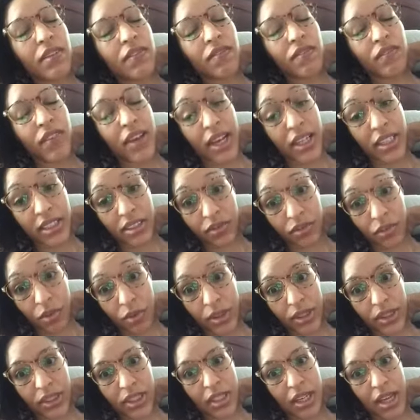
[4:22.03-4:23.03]
Fast
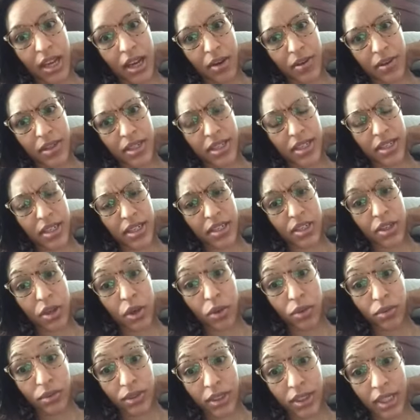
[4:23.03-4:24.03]
forward to now as an
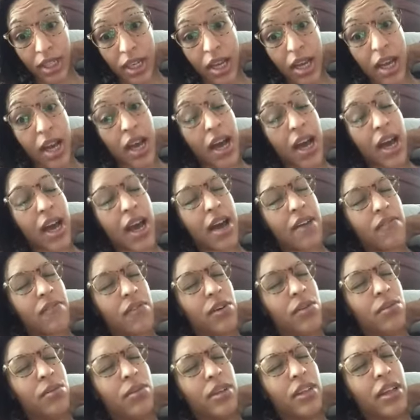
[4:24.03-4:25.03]
adult, I have
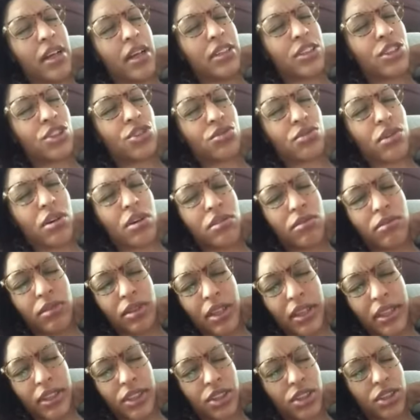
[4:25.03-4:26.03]
a, a strong
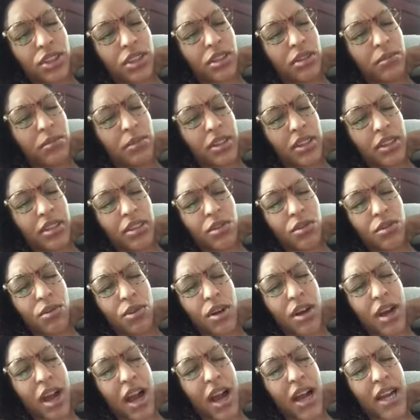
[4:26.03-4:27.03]
relationship with the
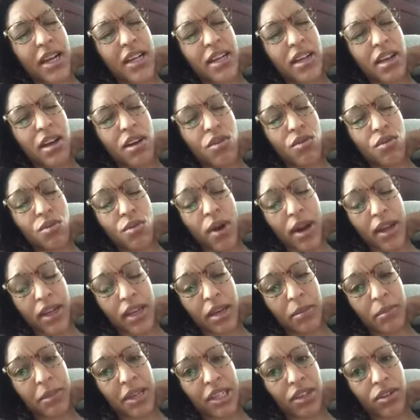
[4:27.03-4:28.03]
Lord. I know who I
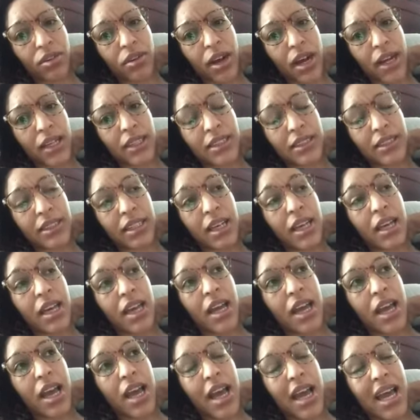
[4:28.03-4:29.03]
am in Christ,
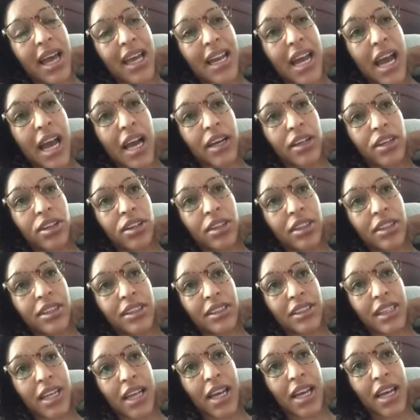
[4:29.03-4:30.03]
and I
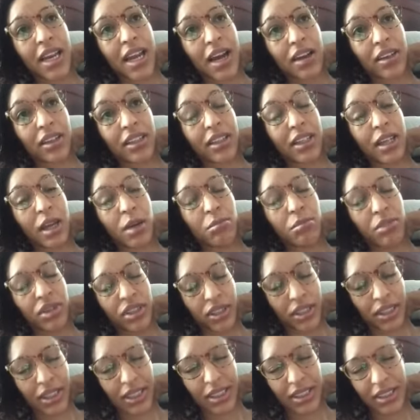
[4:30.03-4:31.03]
understand now that that
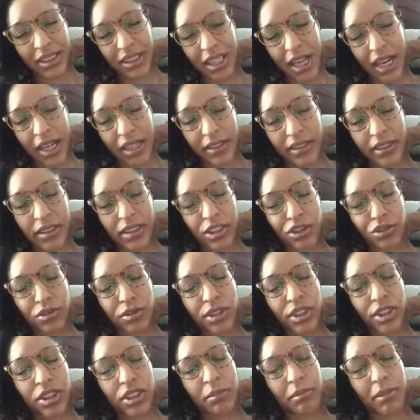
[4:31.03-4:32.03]
burning desire to
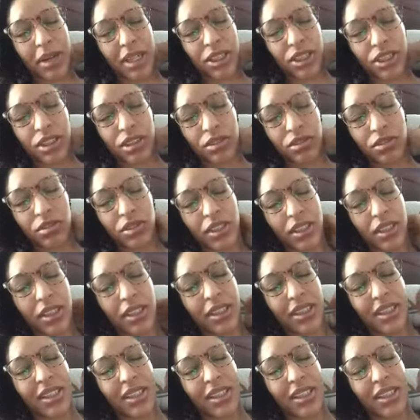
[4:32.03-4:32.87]
Christian my children